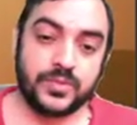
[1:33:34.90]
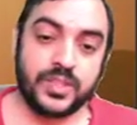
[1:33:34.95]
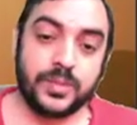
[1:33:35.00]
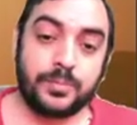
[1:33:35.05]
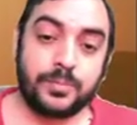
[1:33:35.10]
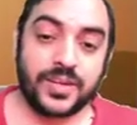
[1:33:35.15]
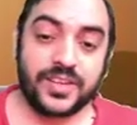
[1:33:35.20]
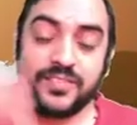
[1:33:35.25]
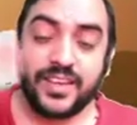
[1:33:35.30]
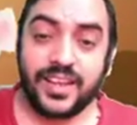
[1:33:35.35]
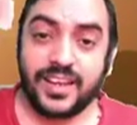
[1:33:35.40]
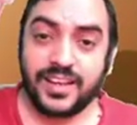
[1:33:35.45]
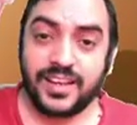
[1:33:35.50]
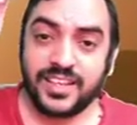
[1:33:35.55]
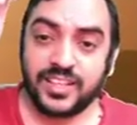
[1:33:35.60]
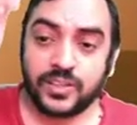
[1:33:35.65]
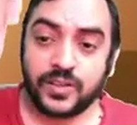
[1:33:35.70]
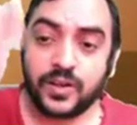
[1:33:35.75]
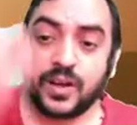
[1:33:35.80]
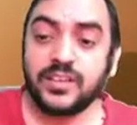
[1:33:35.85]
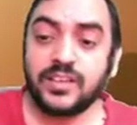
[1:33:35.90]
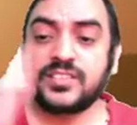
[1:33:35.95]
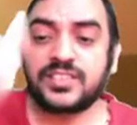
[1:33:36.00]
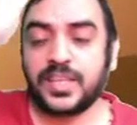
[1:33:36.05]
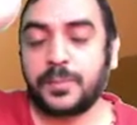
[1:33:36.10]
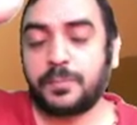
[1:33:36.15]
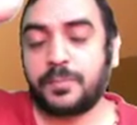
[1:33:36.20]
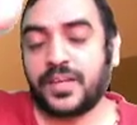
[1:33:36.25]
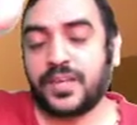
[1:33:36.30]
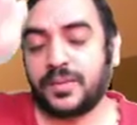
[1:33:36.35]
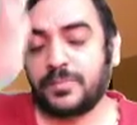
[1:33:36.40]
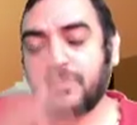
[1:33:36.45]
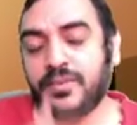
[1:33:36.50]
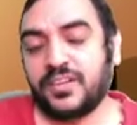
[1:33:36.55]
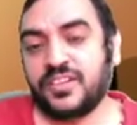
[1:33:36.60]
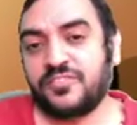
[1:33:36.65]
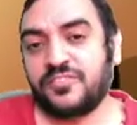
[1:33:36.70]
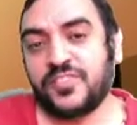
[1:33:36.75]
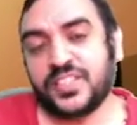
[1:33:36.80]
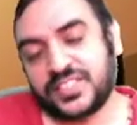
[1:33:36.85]
Prevailing on
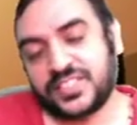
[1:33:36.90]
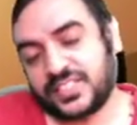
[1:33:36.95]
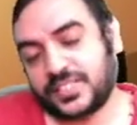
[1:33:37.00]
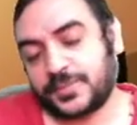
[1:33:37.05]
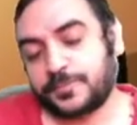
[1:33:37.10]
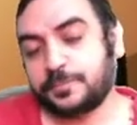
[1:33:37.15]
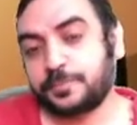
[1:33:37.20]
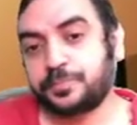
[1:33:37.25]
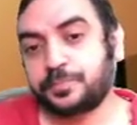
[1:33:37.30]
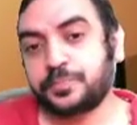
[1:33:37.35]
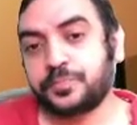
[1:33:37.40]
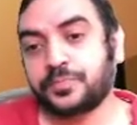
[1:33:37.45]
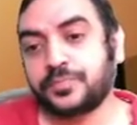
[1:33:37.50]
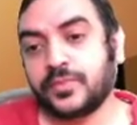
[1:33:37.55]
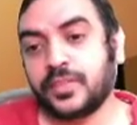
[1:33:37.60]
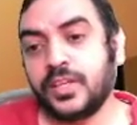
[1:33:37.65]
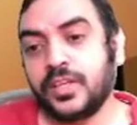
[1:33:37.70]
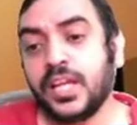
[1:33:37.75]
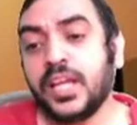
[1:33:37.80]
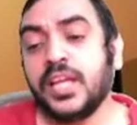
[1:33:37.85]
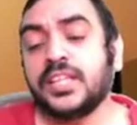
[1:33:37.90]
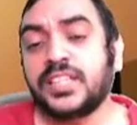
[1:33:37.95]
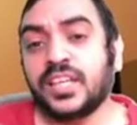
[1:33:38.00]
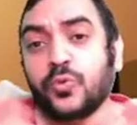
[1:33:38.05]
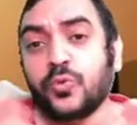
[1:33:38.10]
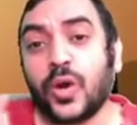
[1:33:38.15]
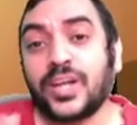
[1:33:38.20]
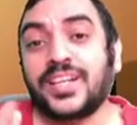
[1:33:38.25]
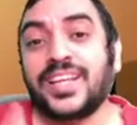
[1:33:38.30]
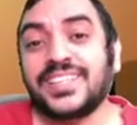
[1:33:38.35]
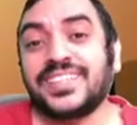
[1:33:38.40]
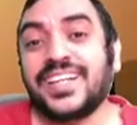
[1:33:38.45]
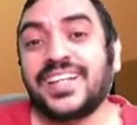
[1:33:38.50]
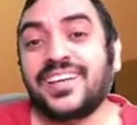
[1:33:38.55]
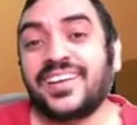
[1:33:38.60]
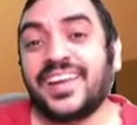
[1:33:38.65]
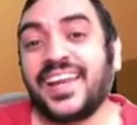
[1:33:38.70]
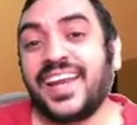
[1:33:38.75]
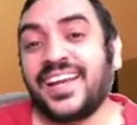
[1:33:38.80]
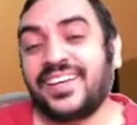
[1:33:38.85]
September 1st. Sir, what is that
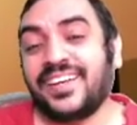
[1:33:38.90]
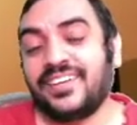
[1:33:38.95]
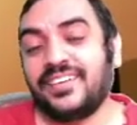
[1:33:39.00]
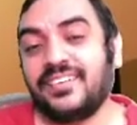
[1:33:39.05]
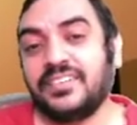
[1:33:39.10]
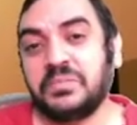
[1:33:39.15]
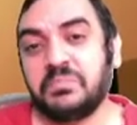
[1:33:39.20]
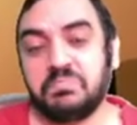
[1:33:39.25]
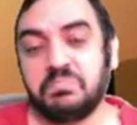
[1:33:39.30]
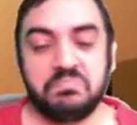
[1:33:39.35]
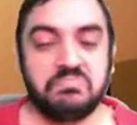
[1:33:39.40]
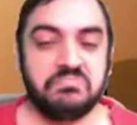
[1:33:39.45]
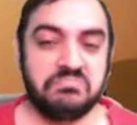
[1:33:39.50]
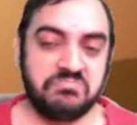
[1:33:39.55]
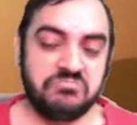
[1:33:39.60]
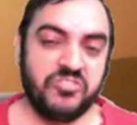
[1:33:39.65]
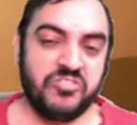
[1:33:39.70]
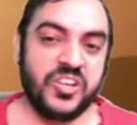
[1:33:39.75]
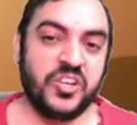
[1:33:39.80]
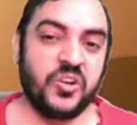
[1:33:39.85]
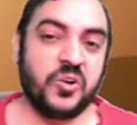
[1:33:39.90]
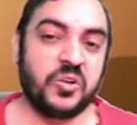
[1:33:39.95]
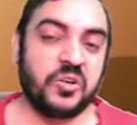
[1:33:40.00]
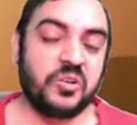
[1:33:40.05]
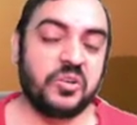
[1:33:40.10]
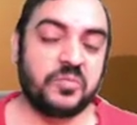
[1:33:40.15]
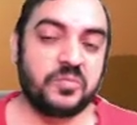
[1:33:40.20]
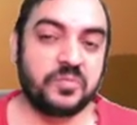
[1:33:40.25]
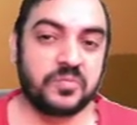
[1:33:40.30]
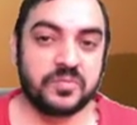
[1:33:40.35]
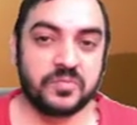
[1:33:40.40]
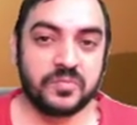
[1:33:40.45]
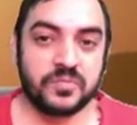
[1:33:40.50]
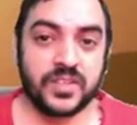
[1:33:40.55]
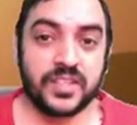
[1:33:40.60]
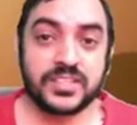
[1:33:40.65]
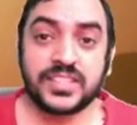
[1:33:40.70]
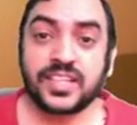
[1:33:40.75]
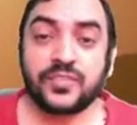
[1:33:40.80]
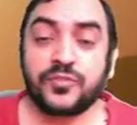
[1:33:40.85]
rate? We don't know.
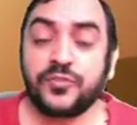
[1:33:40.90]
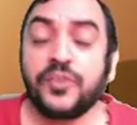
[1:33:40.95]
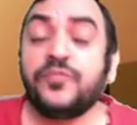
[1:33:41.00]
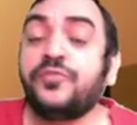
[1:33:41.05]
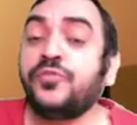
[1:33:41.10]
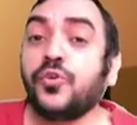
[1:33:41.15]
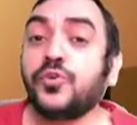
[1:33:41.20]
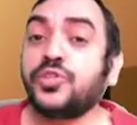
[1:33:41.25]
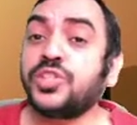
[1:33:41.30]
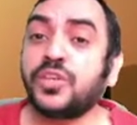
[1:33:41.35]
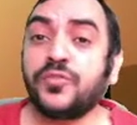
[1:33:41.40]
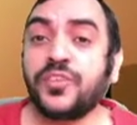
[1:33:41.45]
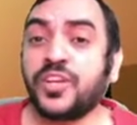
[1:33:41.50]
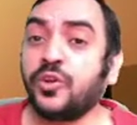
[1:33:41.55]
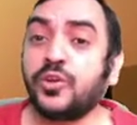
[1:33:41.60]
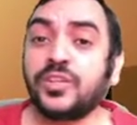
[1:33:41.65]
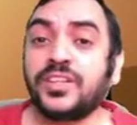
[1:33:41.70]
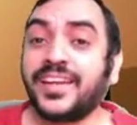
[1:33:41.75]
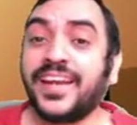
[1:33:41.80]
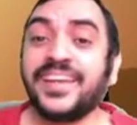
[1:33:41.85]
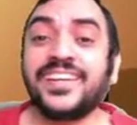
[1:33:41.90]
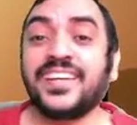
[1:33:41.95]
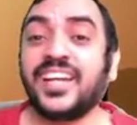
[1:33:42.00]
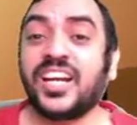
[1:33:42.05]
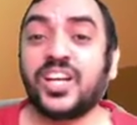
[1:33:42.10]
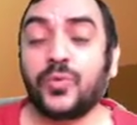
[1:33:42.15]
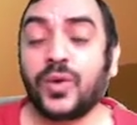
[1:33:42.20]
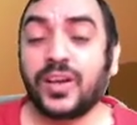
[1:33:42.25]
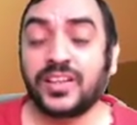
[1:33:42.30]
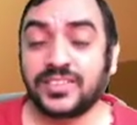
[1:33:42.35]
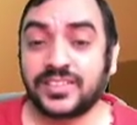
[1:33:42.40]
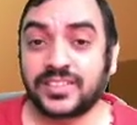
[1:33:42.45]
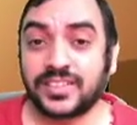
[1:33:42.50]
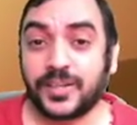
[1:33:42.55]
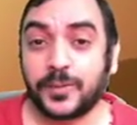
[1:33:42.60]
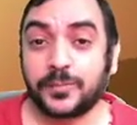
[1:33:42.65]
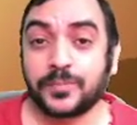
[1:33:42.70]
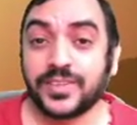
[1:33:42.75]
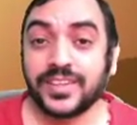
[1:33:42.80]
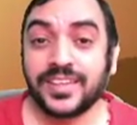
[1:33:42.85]
Sir, in future, we know the rate in advance.
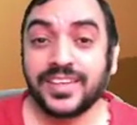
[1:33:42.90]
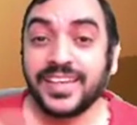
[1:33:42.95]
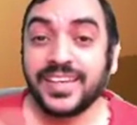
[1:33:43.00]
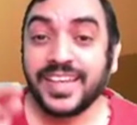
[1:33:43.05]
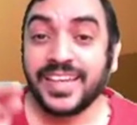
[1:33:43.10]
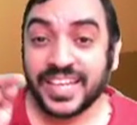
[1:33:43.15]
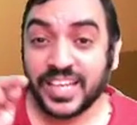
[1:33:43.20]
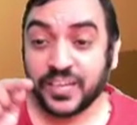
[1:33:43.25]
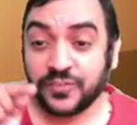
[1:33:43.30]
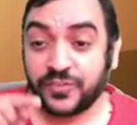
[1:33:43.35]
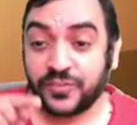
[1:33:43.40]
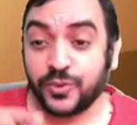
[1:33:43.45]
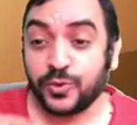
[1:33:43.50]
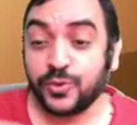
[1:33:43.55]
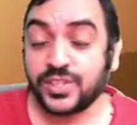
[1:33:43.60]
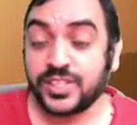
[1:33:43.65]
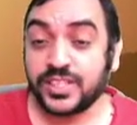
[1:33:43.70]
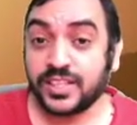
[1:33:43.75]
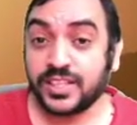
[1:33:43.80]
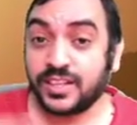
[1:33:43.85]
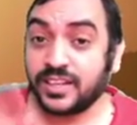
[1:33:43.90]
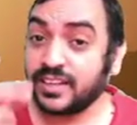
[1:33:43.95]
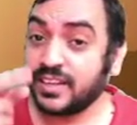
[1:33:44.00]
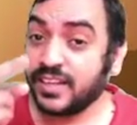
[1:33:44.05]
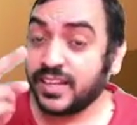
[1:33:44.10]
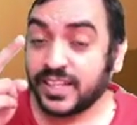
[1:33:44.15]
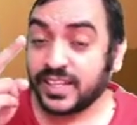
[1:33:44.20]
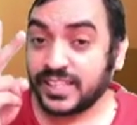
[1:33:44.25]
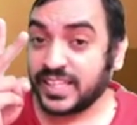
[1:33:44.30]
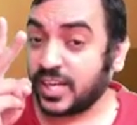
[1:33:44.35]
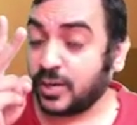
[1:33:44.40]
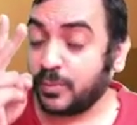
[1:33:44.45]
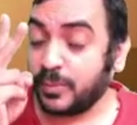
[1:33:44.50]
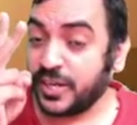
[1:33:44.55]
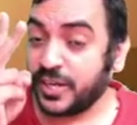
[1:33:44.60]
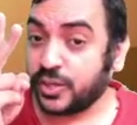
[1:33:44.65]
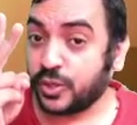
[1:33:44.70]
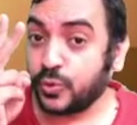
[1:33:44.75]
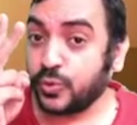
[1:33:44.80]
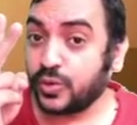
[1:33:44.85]
In future, there will
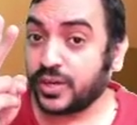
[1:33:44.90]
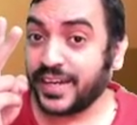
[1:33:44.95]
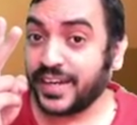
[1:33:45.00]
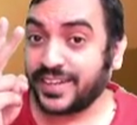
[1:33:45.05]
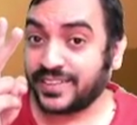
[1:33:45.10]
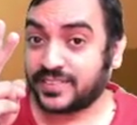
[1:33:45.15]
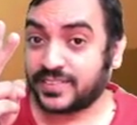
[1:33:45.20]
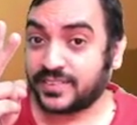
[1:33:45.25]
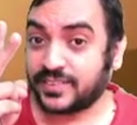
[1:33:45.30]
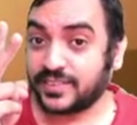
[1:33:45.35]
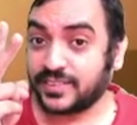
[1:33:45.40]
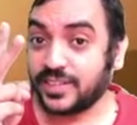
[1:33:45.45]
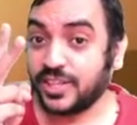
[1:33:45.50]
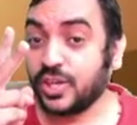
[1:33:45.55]
be 2 rates.